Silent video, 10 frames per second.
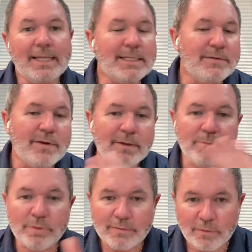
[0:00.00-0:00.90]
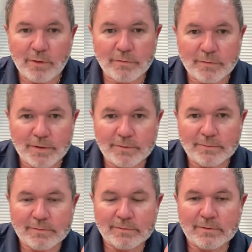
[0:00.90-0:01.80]
And that's a very brief overview
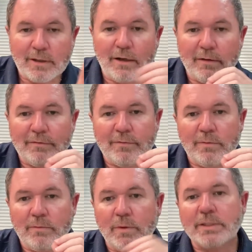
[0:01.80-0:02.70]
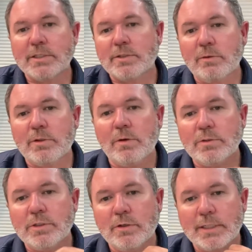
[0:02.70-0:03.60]
of what the soul
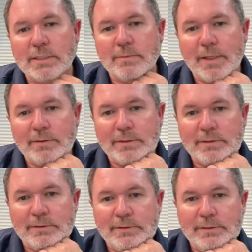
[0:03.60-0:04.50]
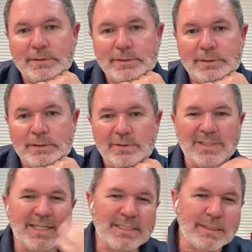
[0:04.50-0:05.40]
code journey is about. You
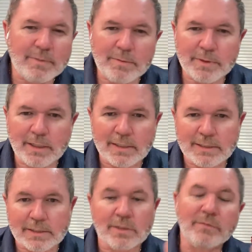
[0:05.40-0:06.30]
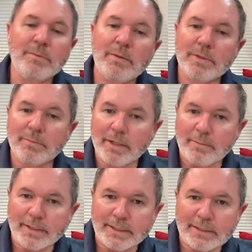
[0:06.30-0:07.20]
essentially meet with Isaac. So if you meet with him on a
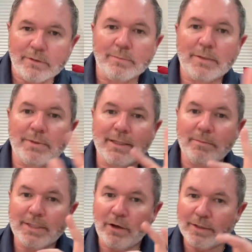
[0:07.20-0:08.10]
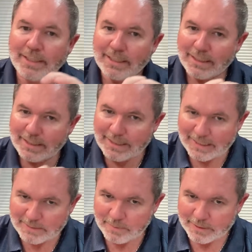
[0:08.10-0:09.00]
Monday, you'll meet with him on the
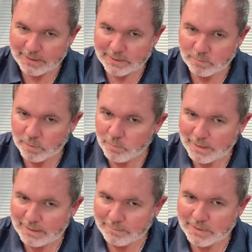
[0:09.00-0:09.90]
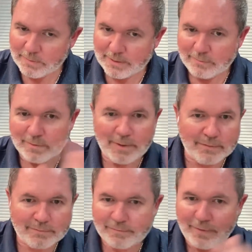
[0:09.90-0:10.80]
next Mondays, 1 week in between for
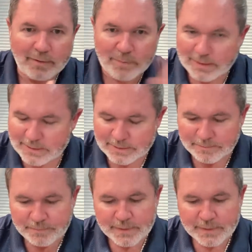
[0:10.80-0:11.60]
about 5 weeks.